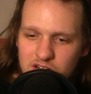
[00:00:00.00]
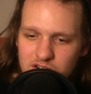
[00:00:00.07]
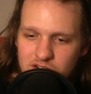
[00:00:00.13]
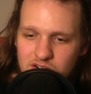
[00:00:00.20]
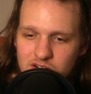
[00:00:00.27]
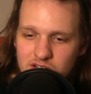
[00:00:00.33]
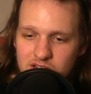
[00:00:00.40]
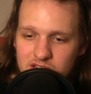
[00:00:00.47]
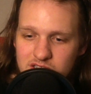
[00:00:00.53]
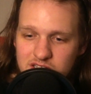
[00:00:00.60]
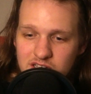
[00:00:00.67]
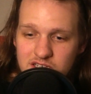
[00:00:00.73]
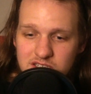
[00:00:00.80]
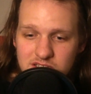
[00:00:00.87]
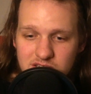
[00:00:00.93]
you're
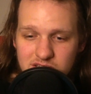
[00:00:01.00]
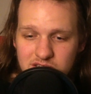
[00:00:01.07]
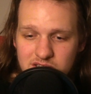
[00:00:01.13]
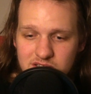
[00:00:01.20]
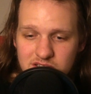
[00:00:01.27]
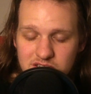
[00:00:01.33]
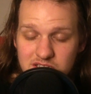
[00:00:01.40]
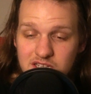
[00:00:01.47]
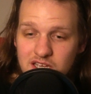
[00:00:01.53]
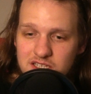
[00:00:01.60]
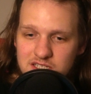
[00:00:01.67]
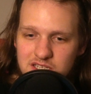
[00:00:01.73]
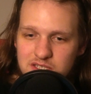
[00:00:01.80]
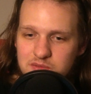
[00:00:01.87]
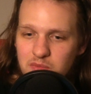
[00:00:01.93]
tasting
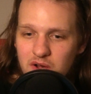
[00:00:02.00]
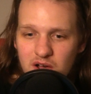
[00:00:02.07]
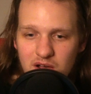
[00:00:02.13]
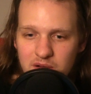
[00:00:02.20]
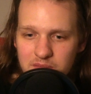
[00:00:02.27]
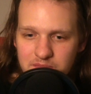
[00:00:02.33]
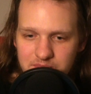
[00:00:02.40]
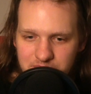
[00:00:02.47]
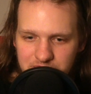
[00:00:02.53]
Stacy's mom,